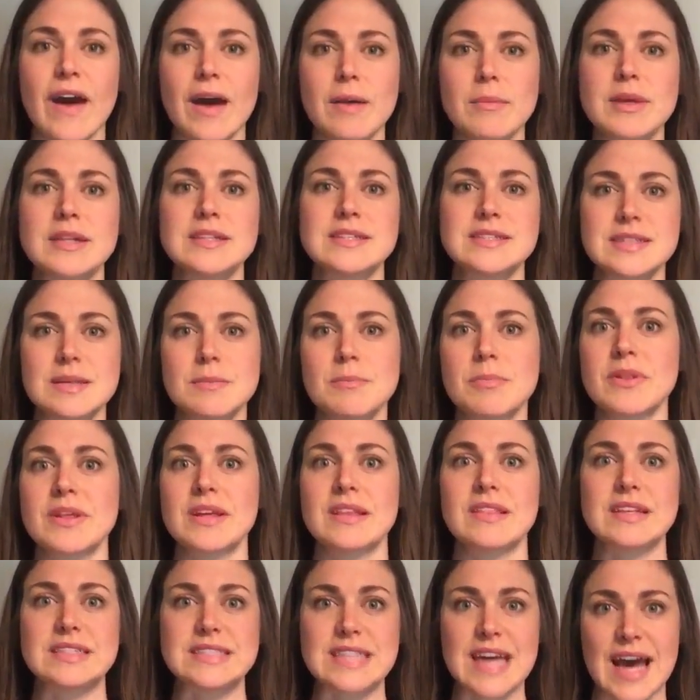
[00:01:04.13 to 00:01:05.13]
I mean
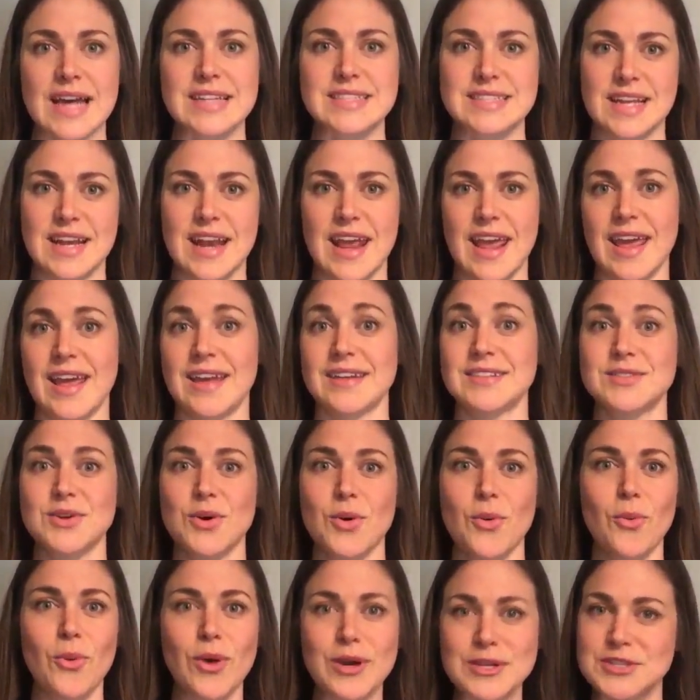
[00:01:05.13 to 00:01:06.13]
simply the task at hand,
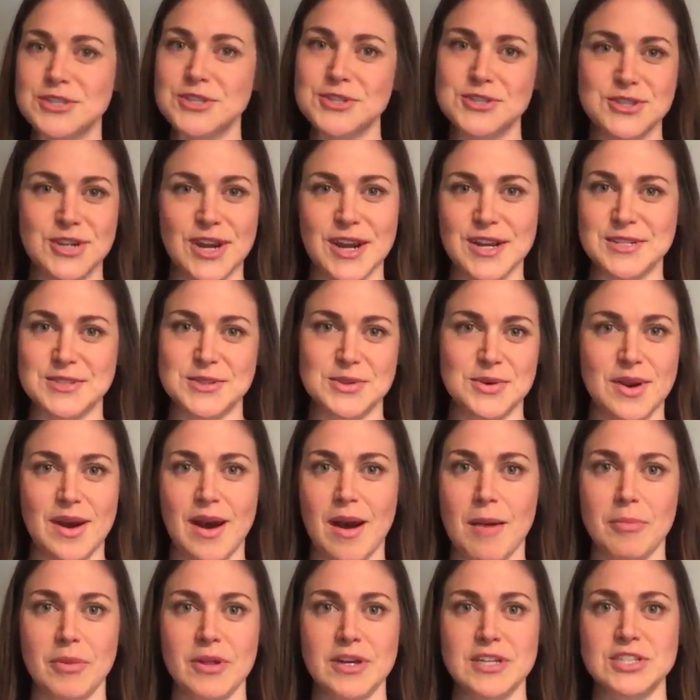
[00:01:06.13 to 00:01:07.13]
what you're trying to
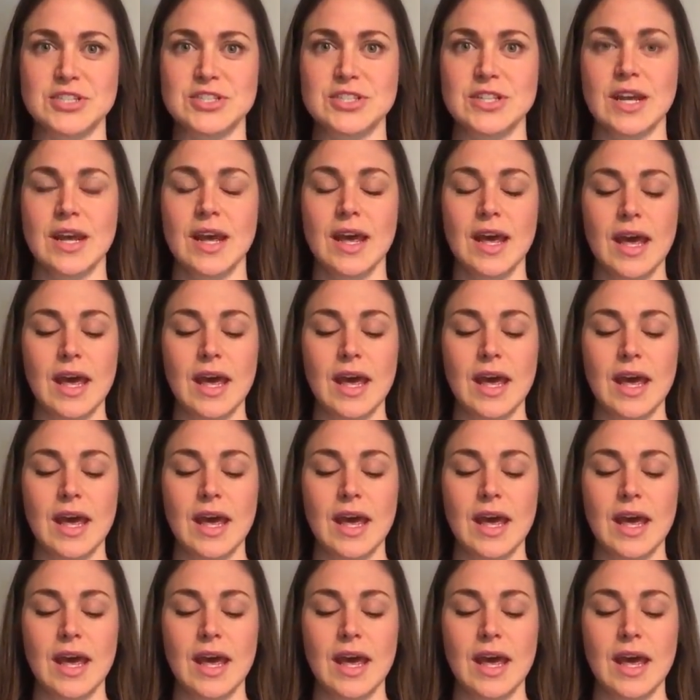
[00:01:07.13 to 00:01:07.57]
accomplish.